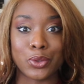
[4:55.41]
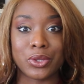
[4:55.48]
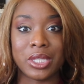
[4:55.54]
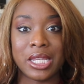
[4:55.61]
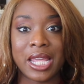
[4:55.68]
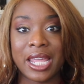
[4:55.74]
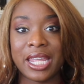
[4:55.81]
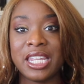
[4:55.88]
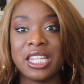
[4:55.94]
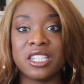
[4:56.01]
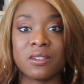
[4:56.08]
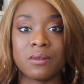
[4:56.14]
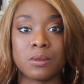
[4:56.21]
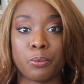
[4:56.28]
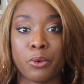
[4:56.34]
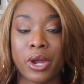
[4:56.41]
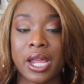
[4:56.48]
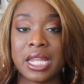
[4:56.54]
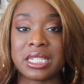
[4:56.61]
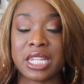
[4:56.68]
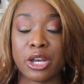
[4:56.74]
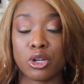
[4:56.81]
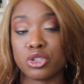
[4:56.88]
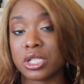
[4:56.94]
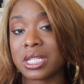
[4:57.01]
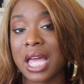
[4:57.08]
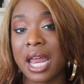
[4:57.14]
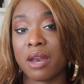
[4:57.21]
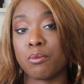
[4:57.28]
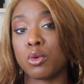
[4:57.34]
or the adhesive sprays that are just
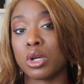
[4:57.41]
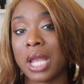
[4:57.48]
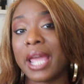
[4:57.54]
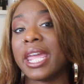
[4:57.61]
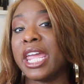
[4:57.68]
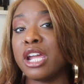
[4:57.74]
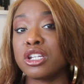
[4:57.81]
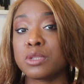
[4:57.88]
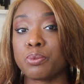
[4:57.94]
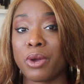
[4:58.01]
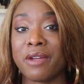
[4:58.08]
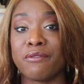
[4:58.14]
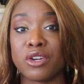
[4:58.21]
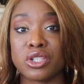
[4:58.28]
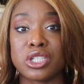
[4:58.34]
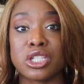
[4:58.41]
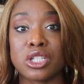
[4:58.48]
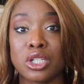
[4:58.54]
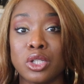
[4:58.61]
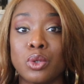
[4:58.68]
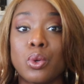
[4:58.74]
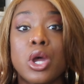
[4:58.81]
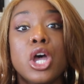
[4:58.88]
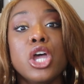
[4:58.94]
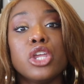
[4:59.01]
kind of more like hairspray versus glue